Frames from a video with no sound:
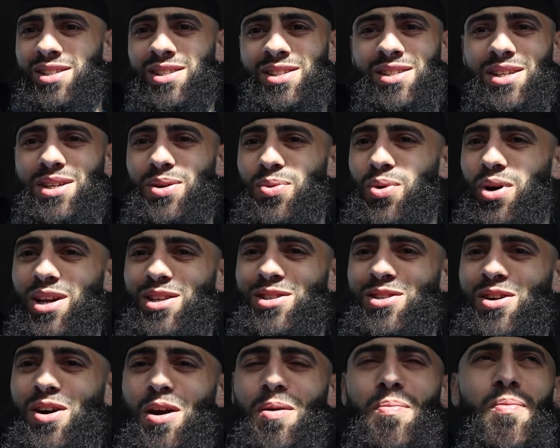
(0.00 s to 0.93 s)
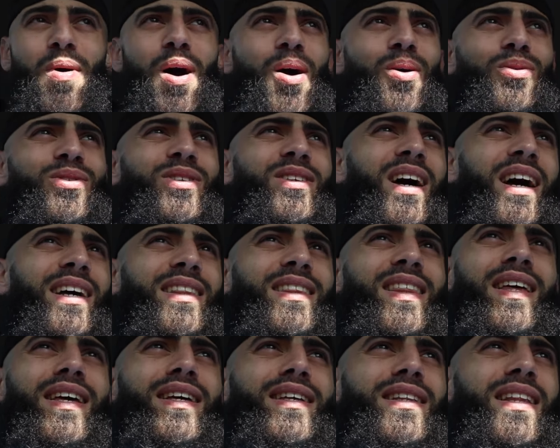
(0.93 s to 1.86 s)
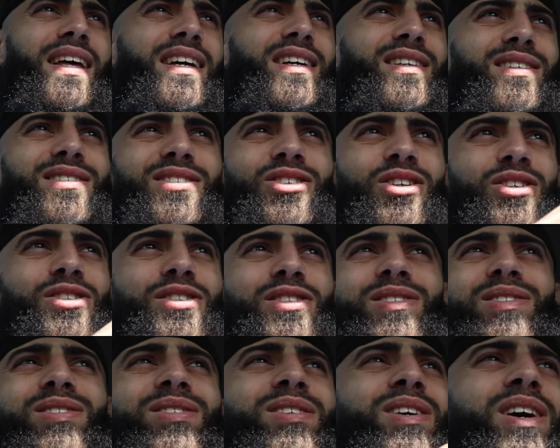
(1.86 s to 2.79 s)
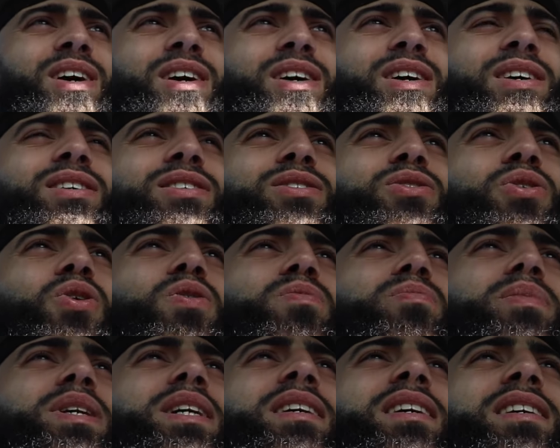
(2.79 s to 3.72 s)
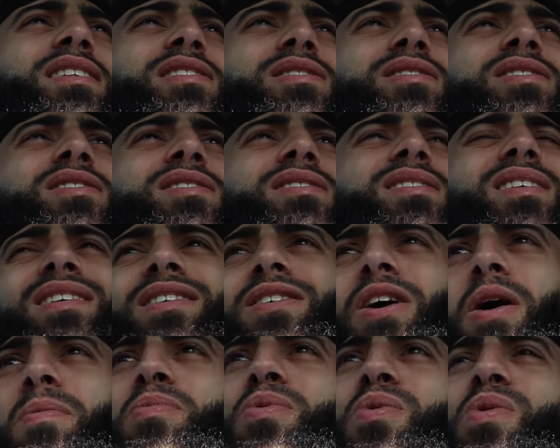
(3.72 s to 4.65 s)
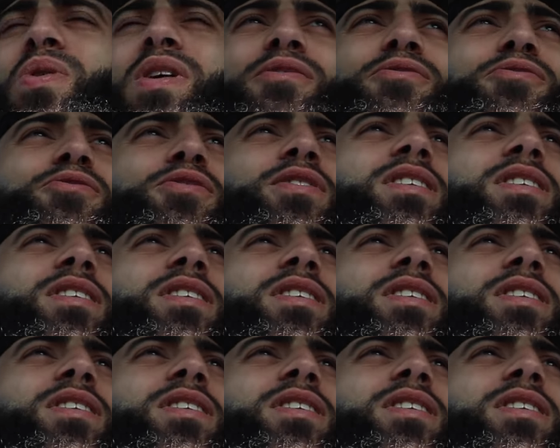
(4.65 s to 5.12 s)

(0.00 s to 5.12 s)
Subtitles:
see what it's all about. I think they just told me it's a couple of